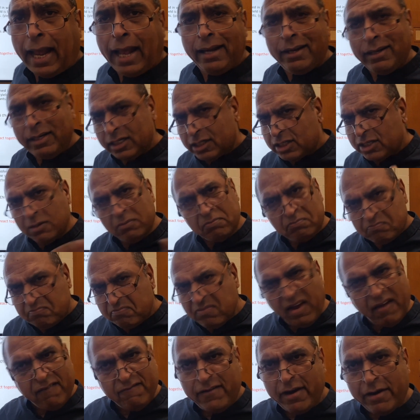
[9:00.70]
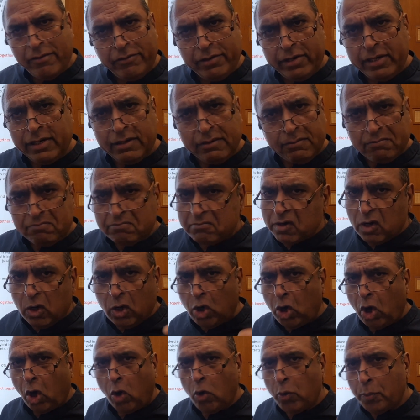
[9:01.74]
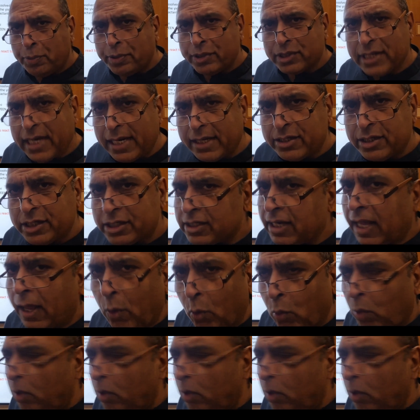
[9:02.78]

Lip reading: and it's a very low percentage, like